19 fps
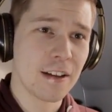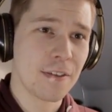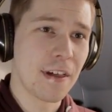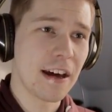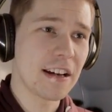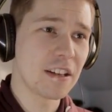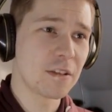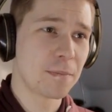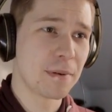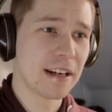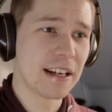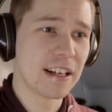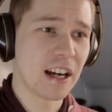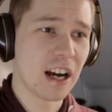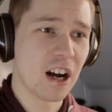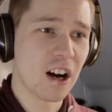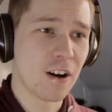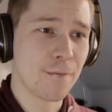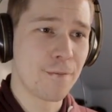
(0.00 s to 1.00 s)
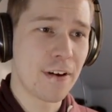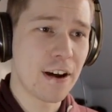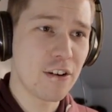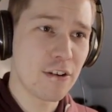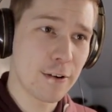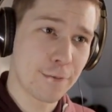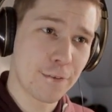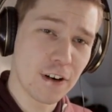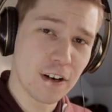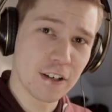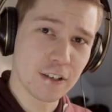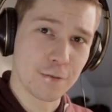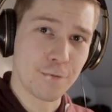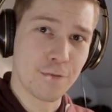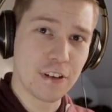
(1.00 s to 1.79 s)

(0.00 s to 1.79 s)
That has been our very first